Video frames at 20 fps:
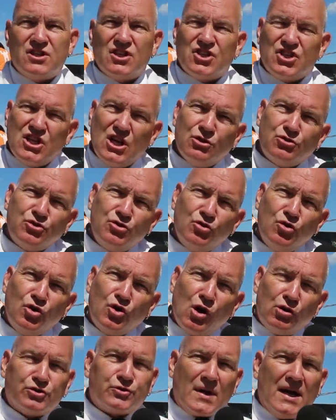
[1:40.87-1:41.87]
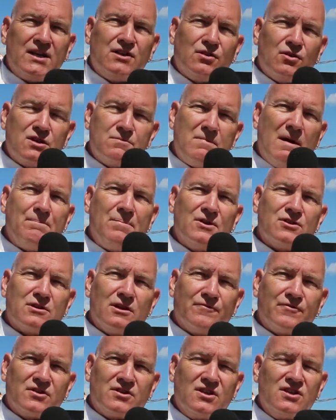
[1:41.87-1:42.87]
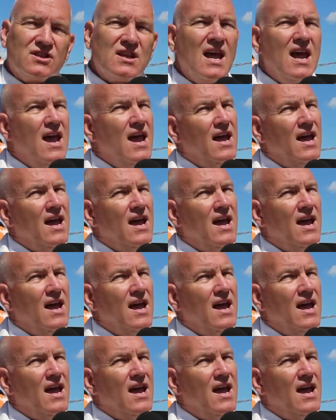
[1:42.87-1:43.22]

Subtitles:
the CO2 goes right to those bumpy surfaces